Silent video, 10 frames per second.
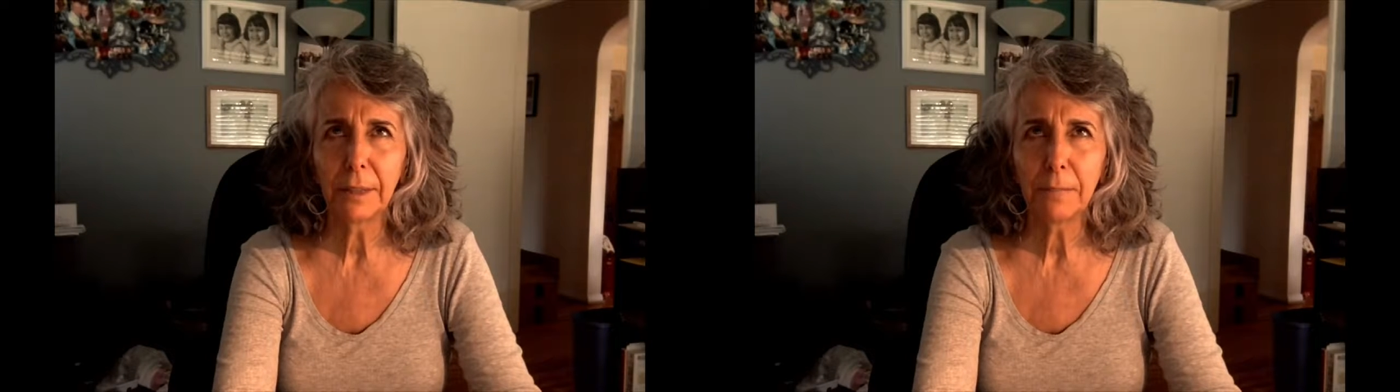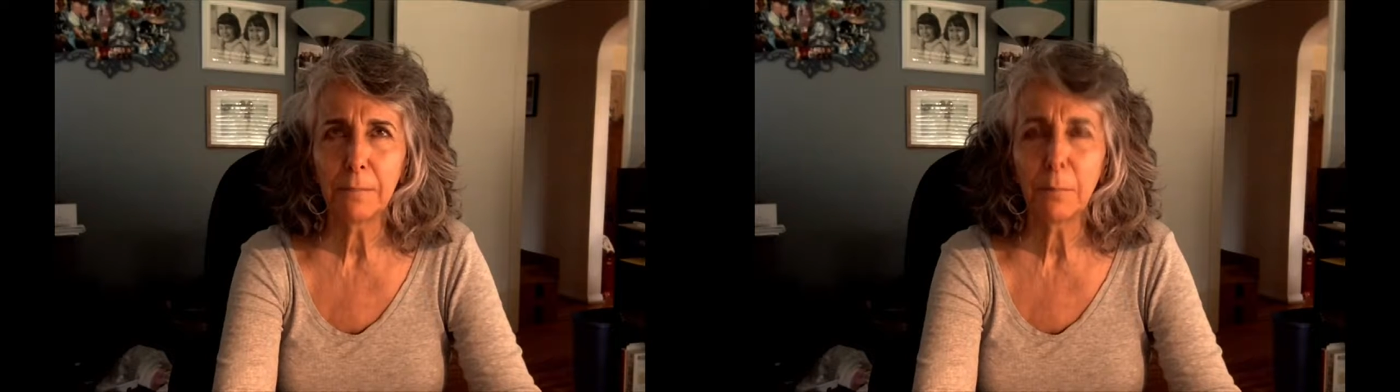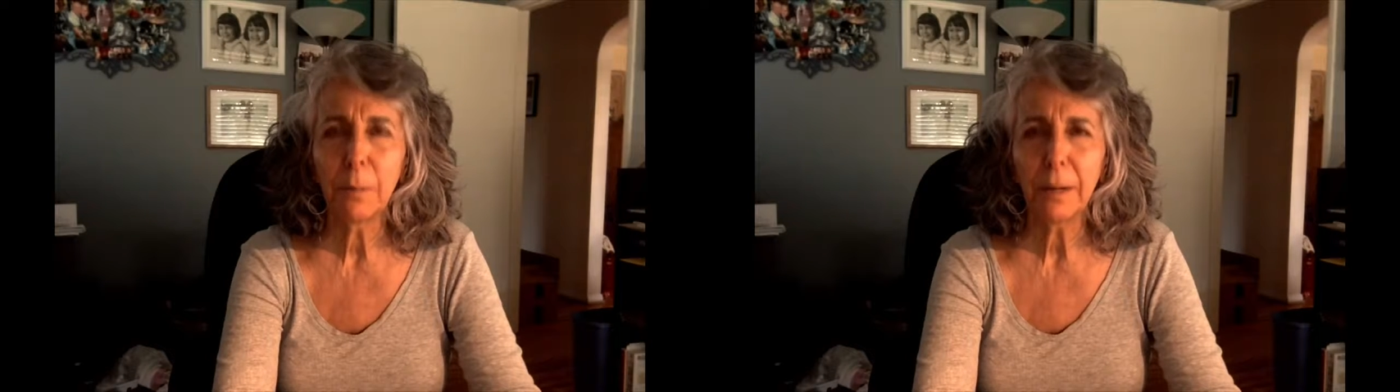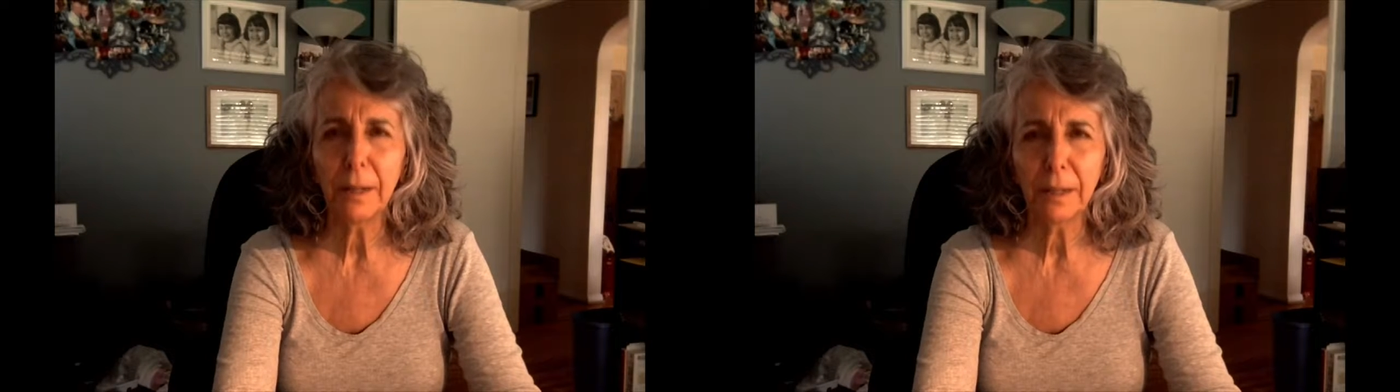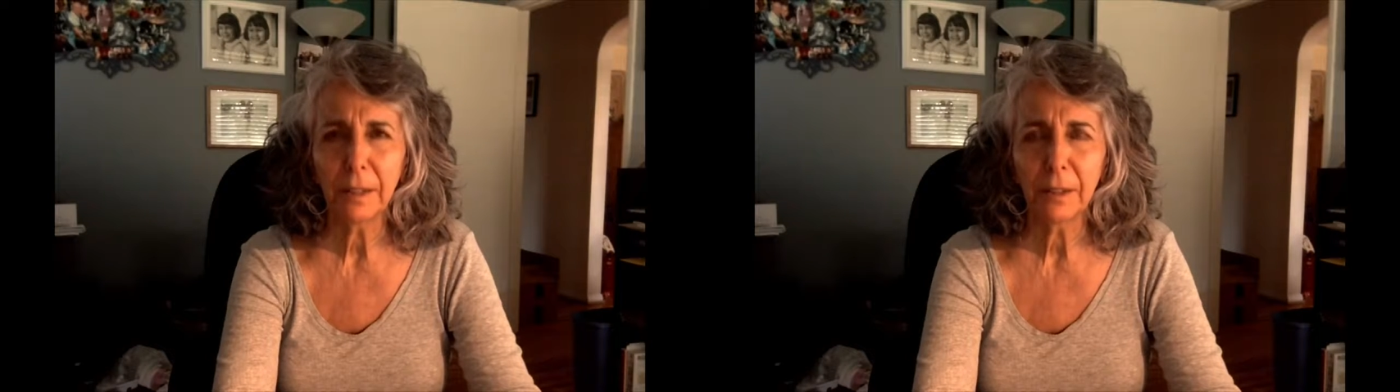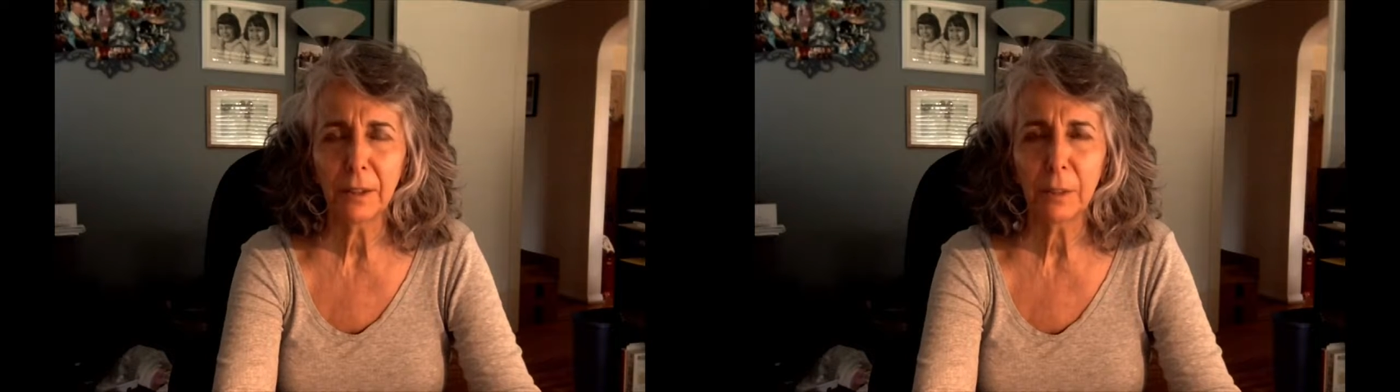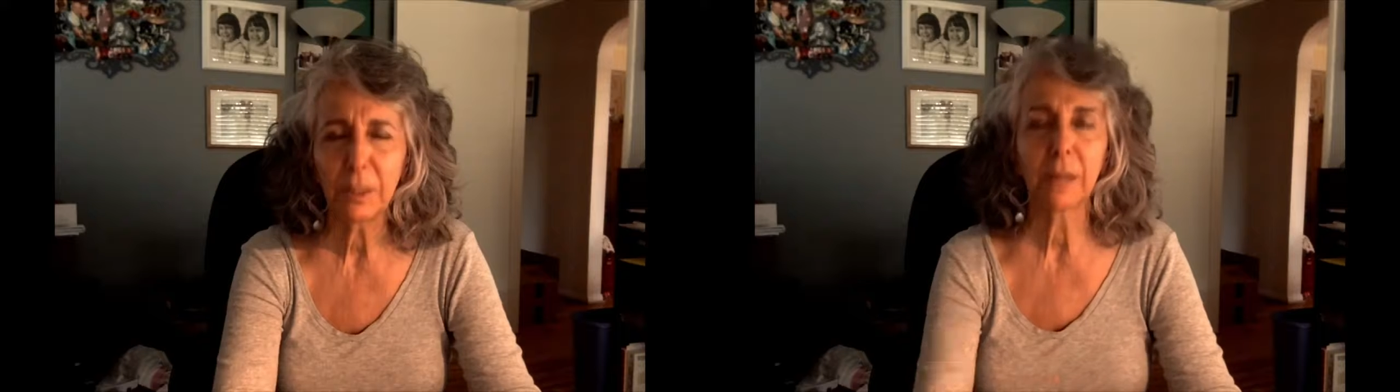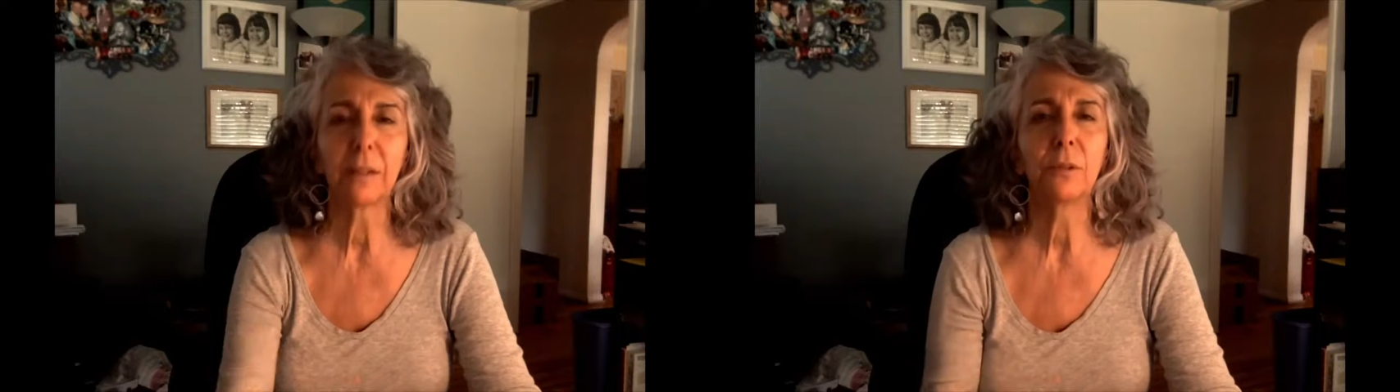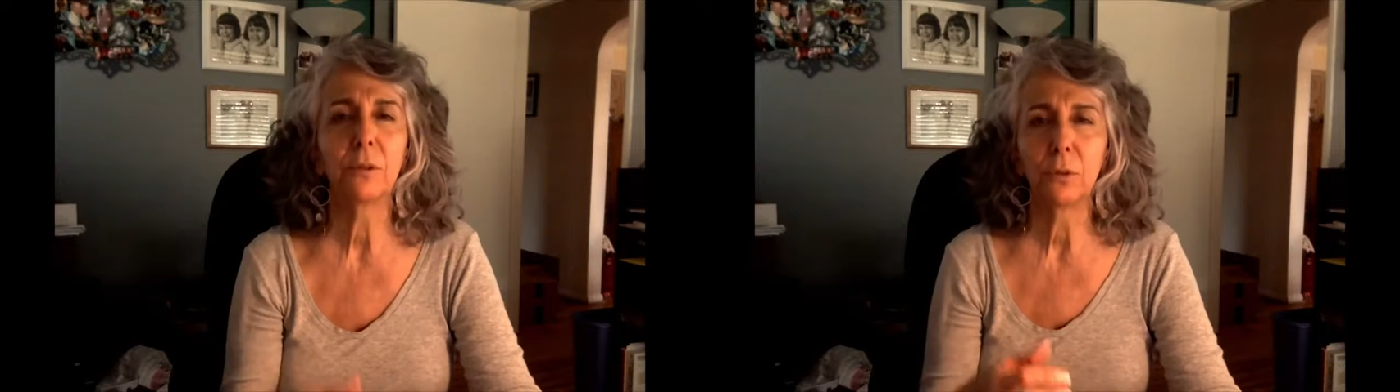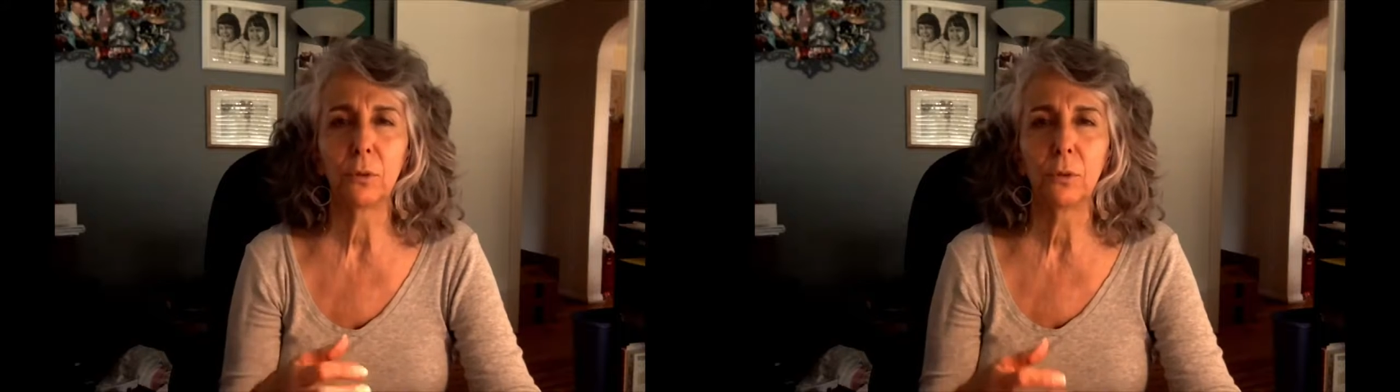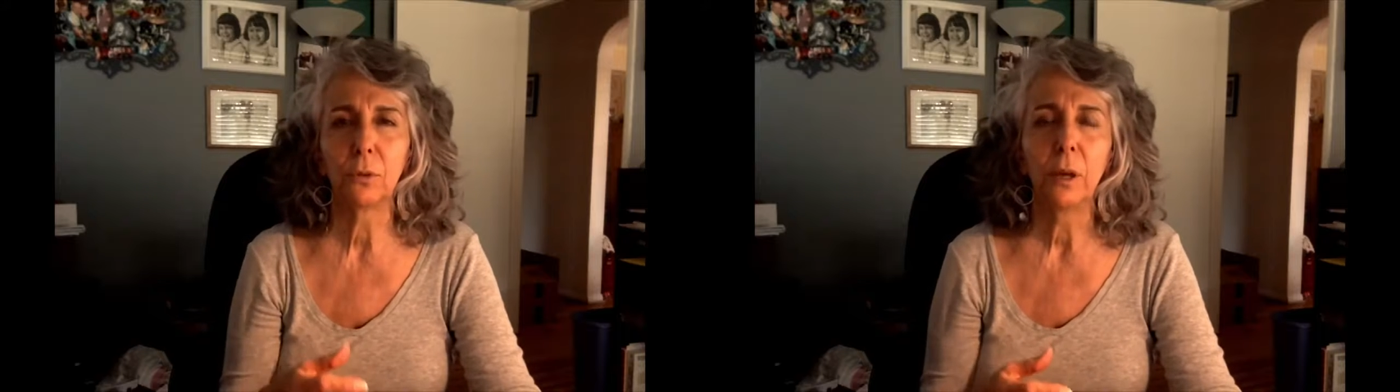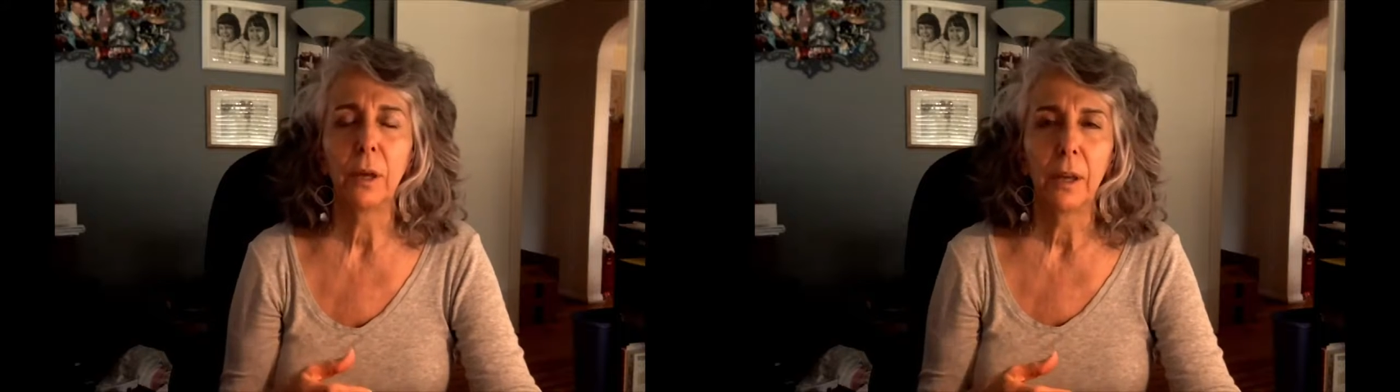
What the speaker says: marketing to be done to